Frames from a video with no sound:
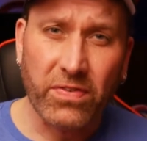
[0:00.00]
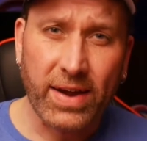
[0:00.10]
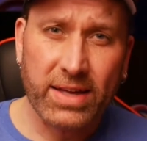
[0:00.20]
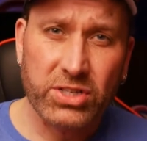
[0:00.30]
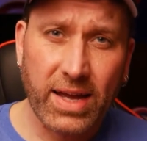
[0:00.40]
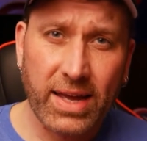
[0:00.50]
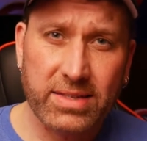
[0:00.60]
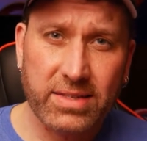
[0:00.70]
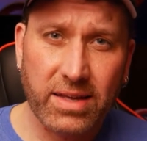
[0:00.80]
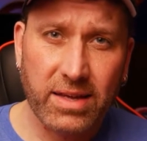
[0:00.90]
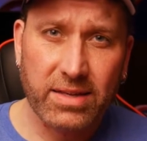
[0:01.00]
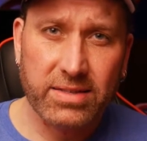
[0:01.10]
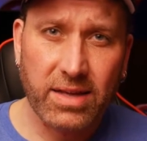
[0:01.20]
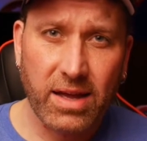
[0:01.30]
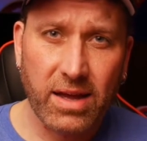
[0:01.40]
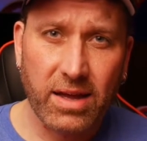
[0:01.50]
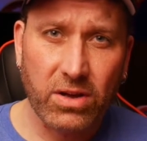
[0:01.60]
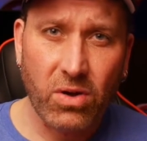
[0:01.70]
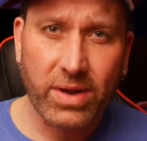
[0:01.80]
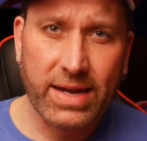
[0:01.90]
franchise is
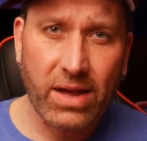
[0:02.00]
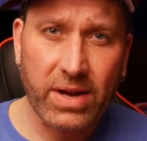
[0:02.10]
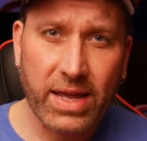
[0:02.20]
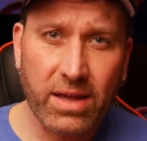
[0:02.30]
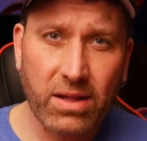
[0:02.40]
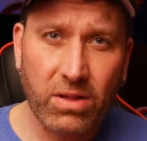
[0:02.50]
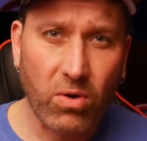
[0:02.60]
going downhill